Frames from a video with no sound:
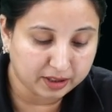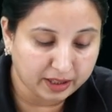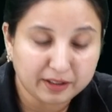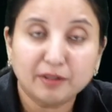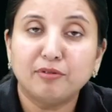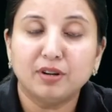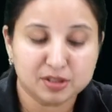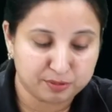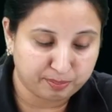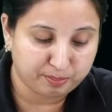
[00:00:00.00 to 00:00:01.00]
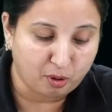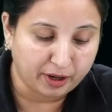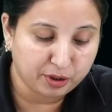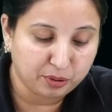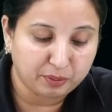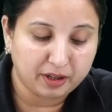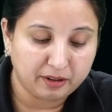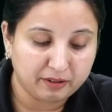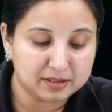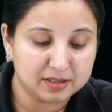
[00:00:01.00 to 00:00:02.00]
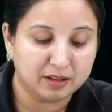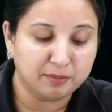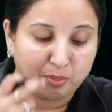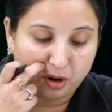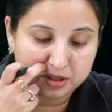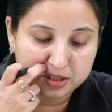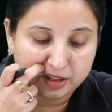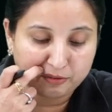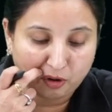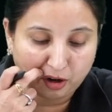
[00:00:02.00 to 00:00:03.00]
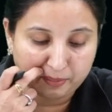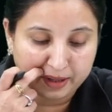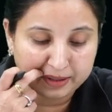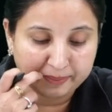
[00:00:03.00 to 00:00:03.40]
then the first point over here is the bond involvement.